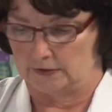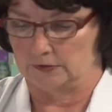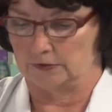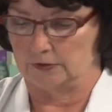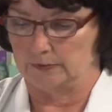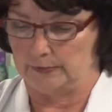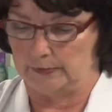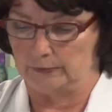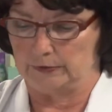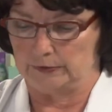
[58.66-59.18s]
So
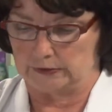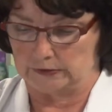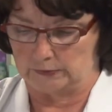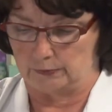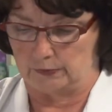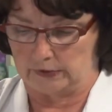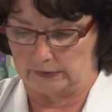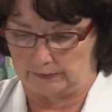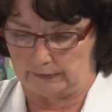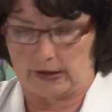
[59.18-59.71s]
you've been with this
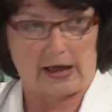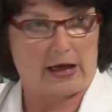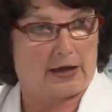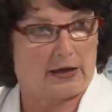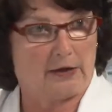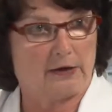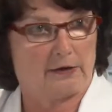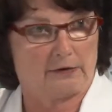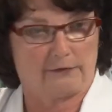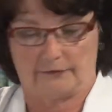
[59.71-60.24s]
one
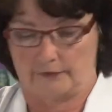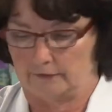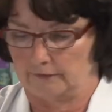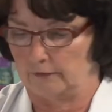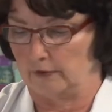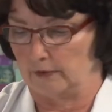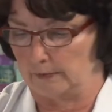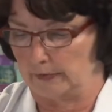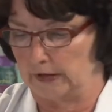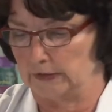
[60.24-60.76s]
guy for
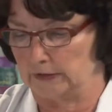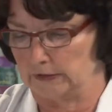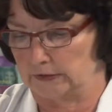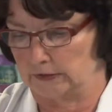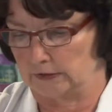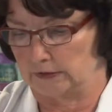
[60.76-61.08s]
4 months?